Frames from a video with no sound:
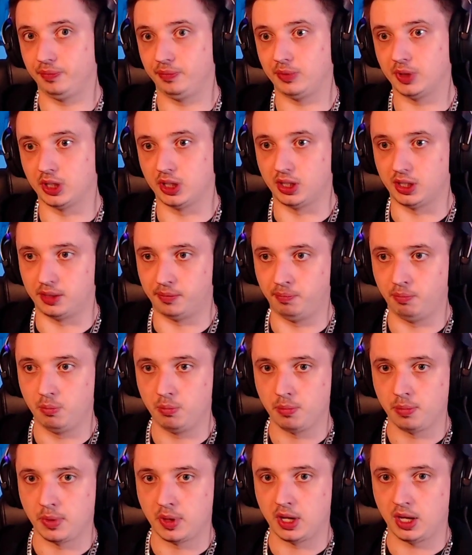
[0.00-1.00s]
And
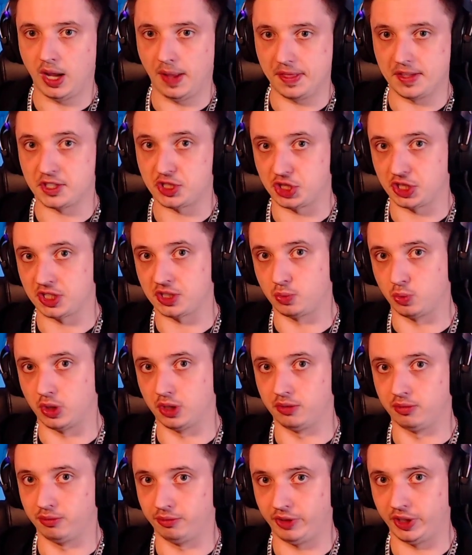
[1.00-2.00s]
that's just
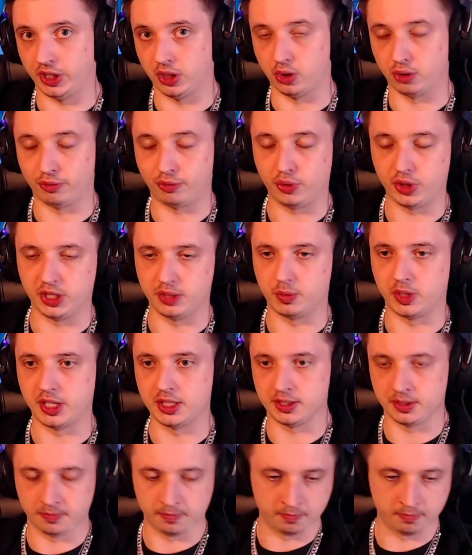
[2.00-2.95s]
one thing out of three, right?